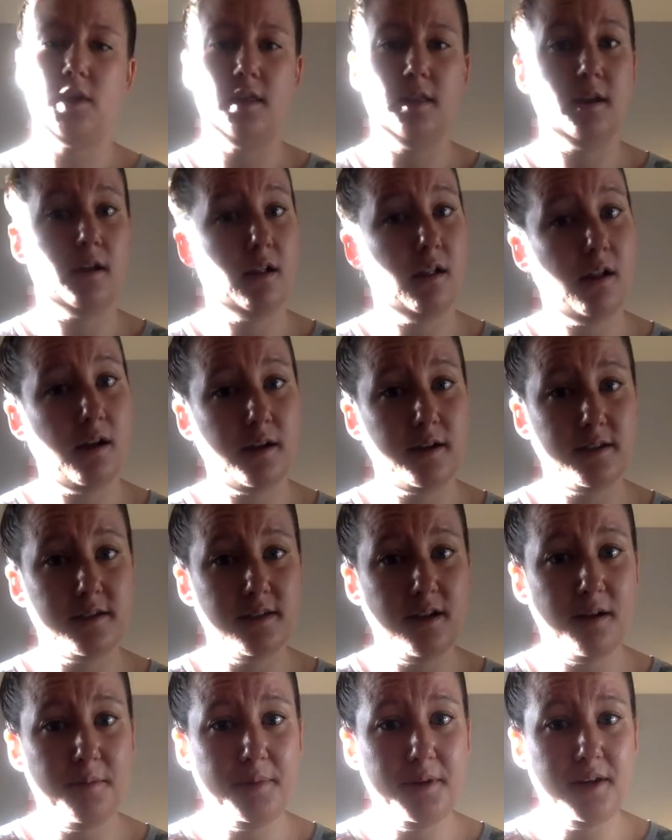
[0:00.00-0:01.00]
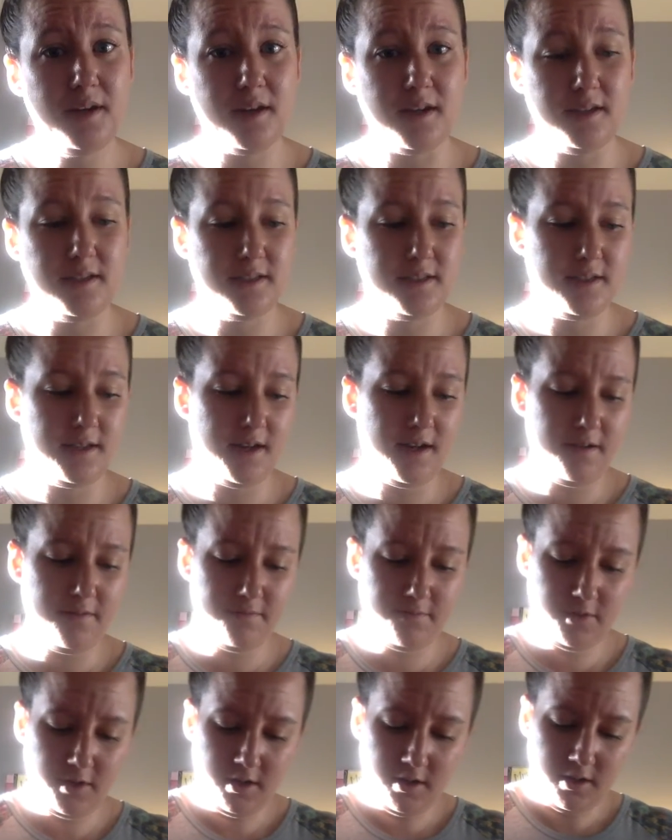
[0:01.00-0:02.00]
that clock is not being nice today.
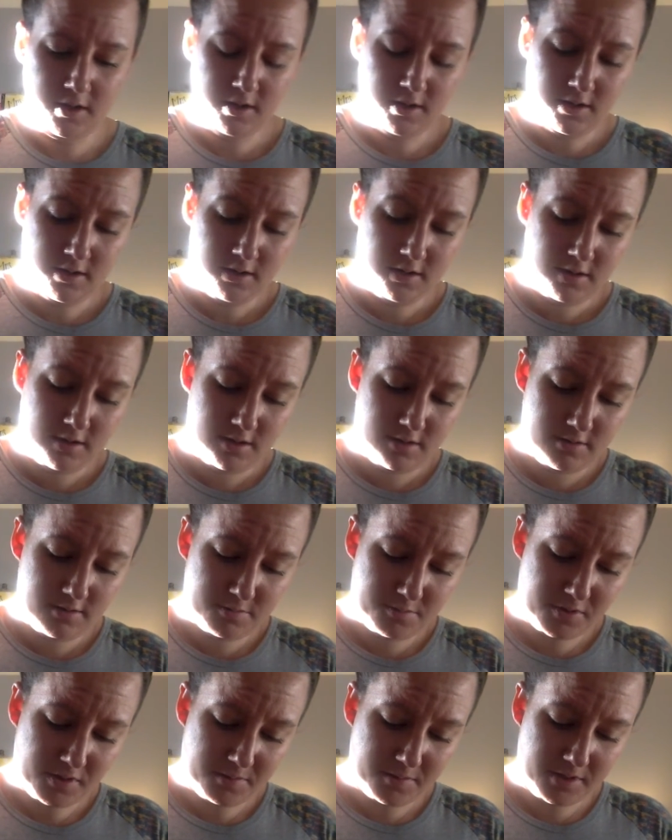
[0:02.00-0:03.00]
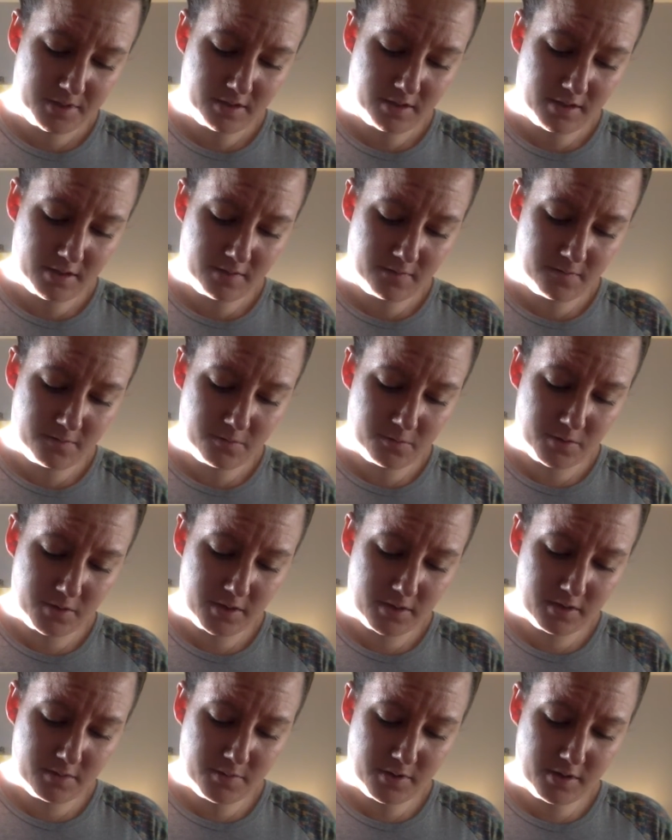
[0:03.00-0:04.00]
There's probably a lot of noise.
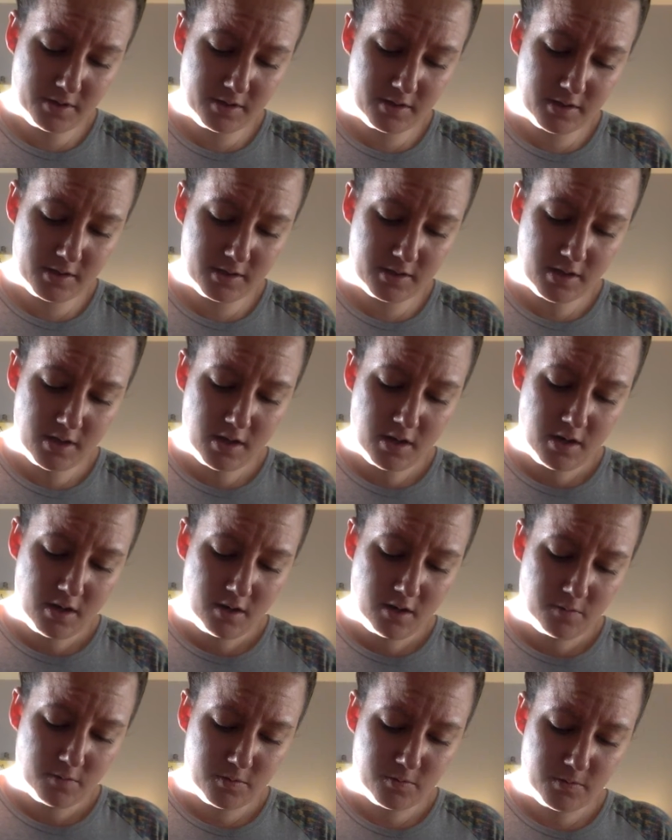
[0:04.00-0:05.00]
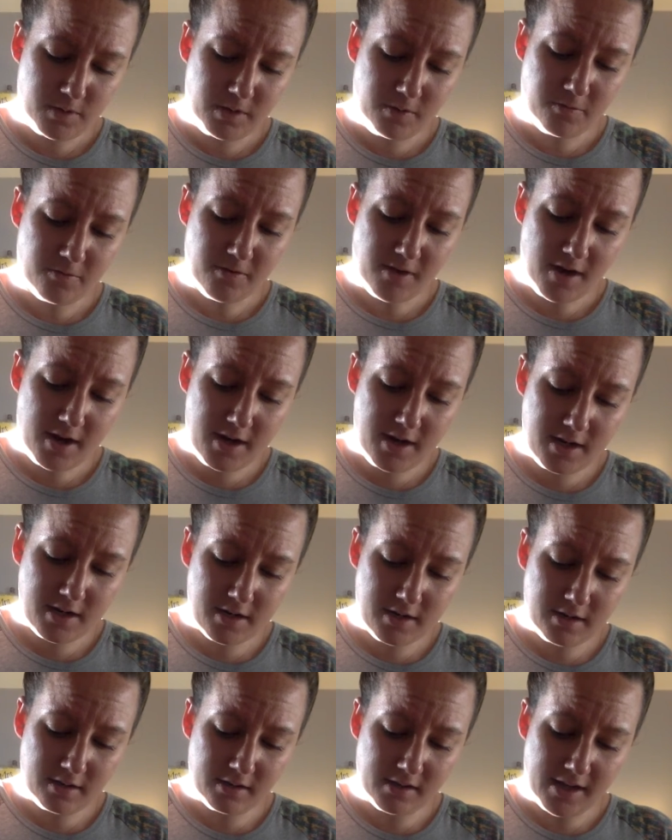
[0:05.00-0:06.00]
I apologize. When we write
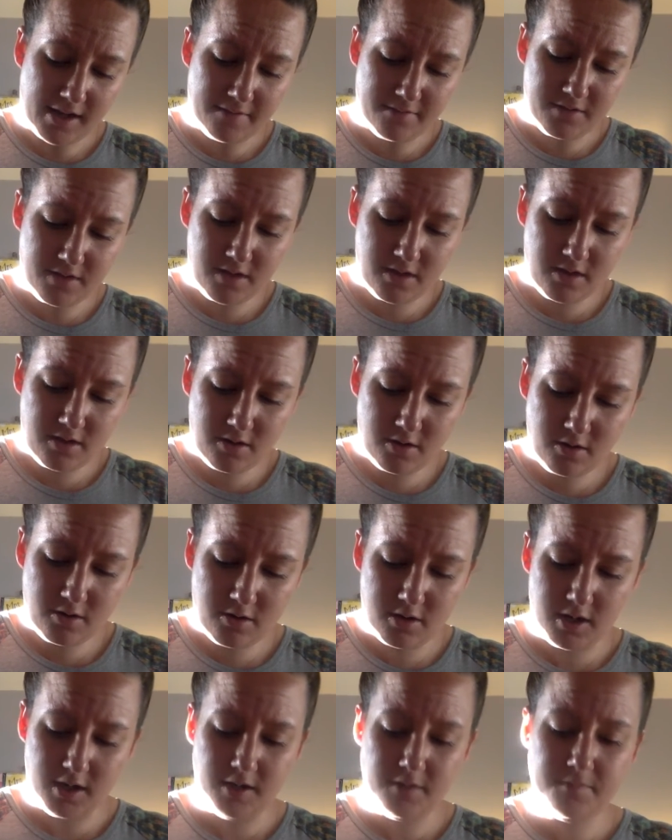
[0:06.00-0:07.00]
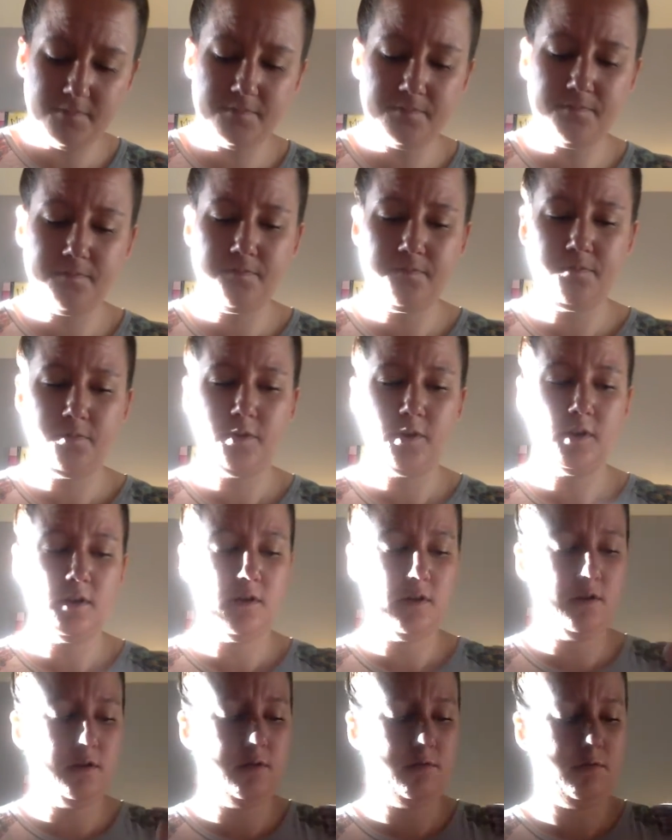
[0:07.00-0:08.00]
11:30,
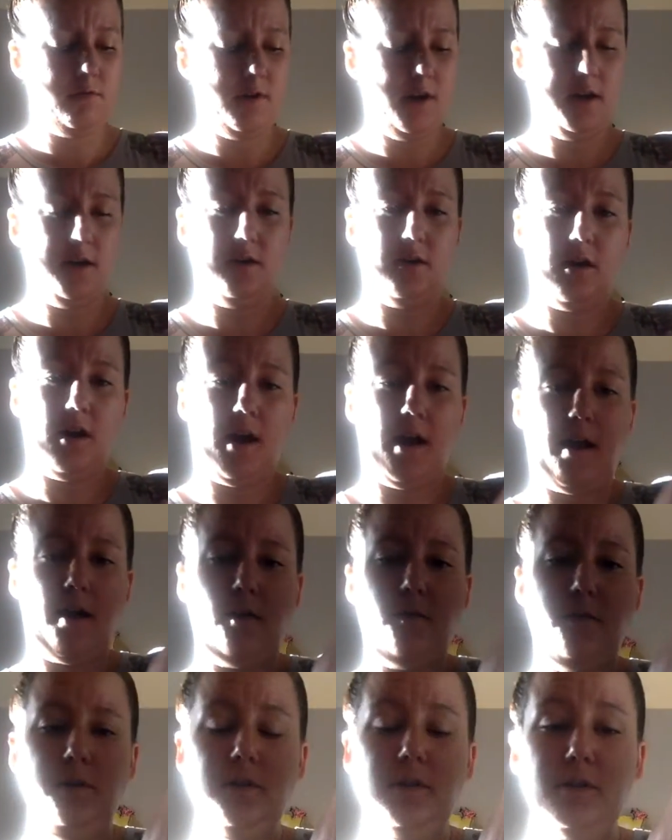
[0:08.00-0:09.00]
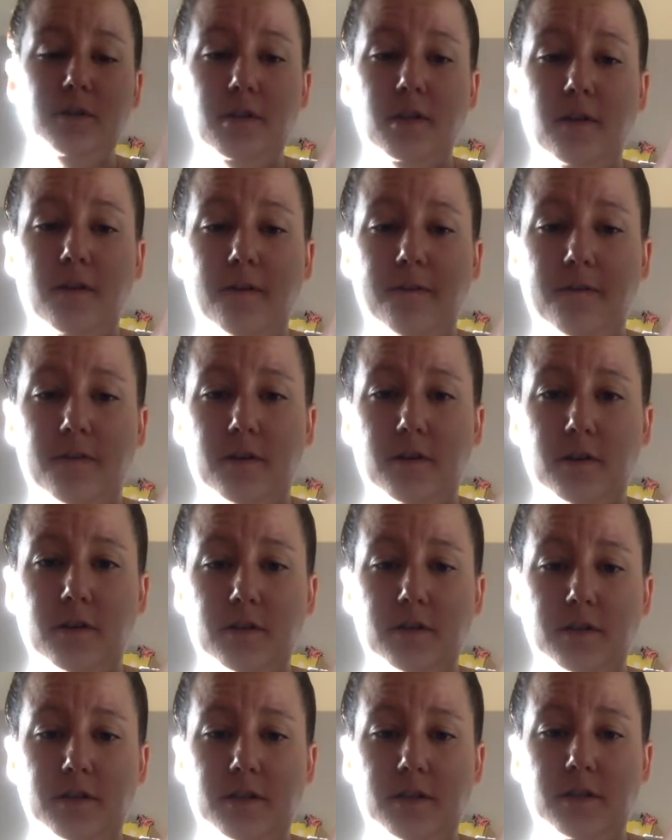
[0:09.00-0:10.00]
write your hours
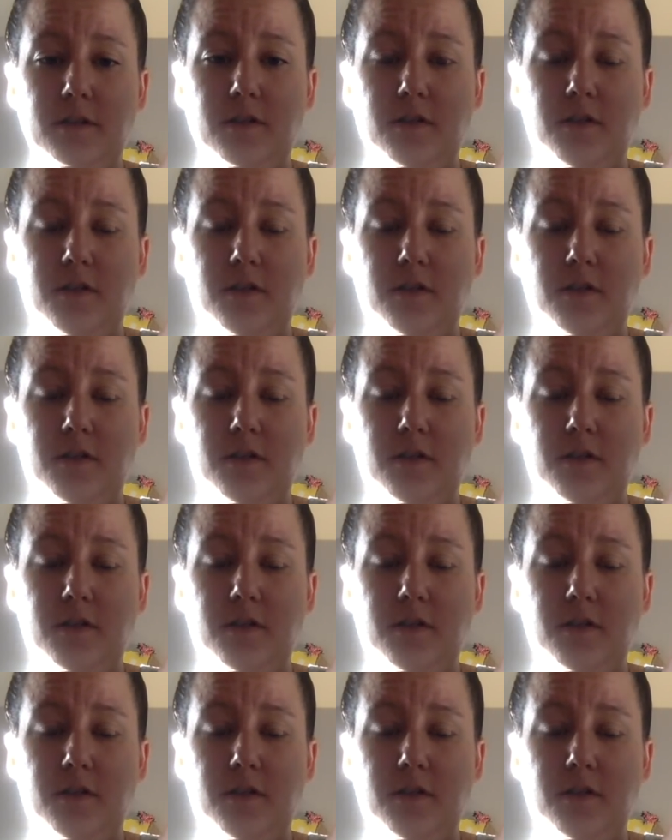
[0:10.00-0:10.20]
first. So